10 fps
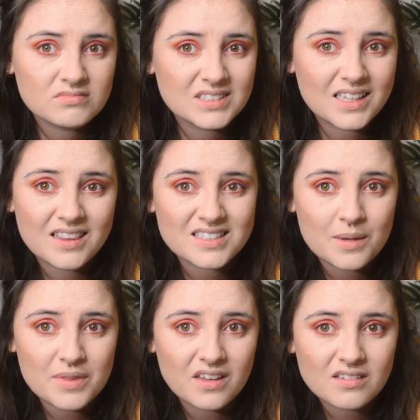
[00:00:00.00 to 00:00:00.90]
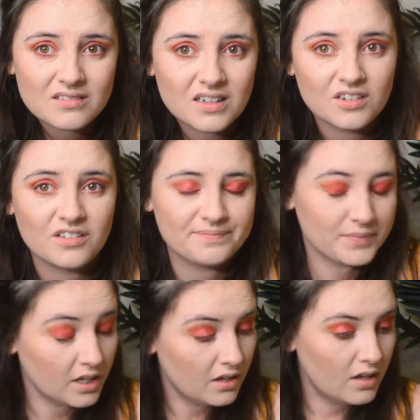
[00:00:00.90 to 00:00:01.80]
Is that the same thing? I don't know.
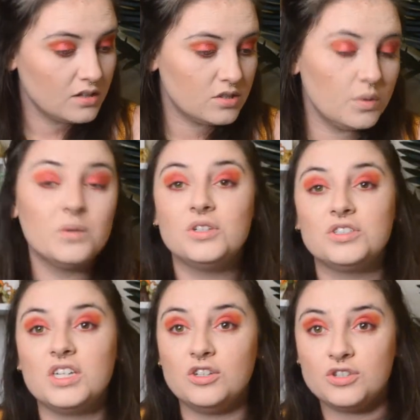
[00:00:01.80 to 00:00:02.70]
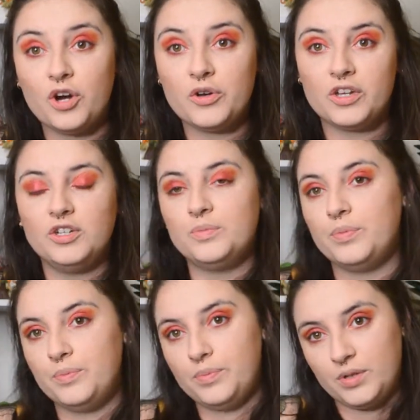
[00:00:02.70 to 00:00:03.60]
So we would usually use Coke, and you
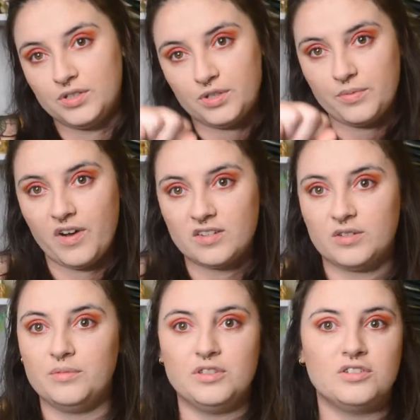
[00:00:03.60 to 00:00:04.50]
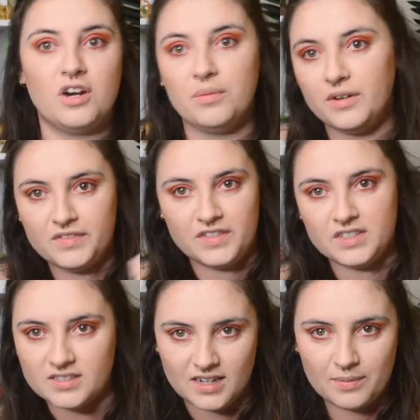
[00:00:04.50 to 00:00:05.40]
put a scoop of ice cream in the top, and it
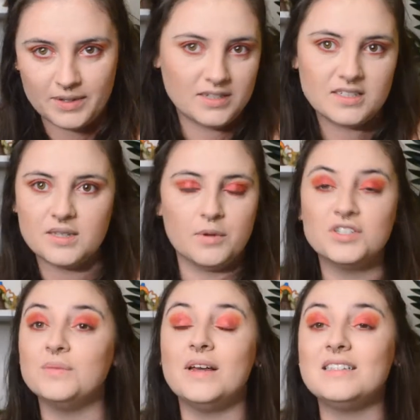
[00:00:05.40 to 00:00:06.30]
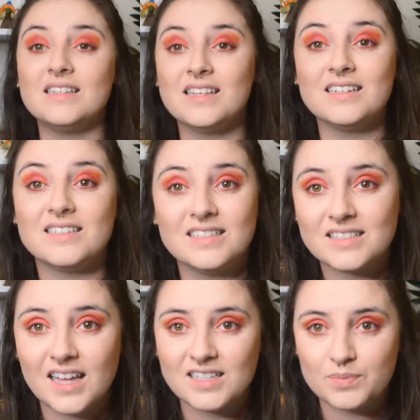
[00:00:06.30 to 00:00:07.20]
fizzes up, and it's the most amazing thing since
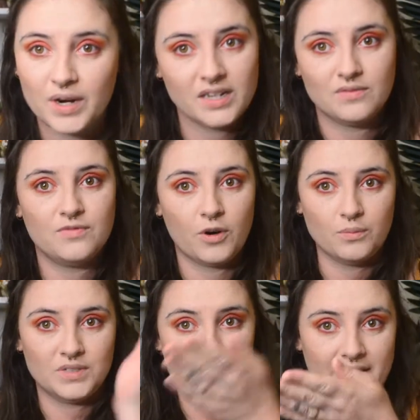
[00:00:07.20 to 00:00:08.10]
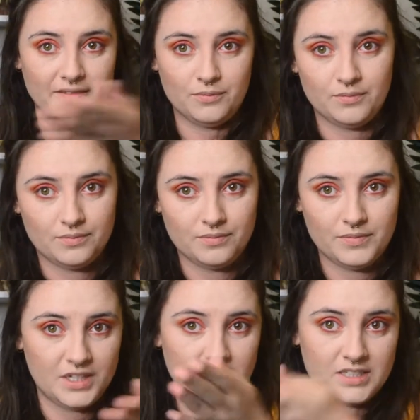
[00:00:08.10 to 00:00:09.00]
sliced bread from 10
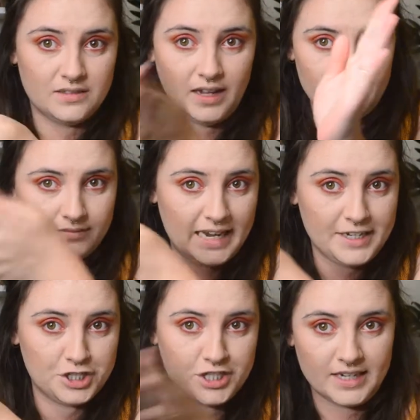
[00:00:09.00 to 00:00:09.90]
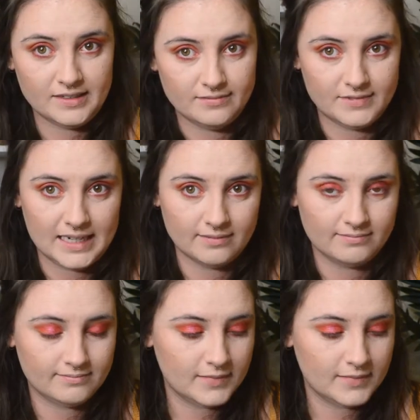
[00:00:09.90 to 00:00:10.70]
years, like, age 10 down.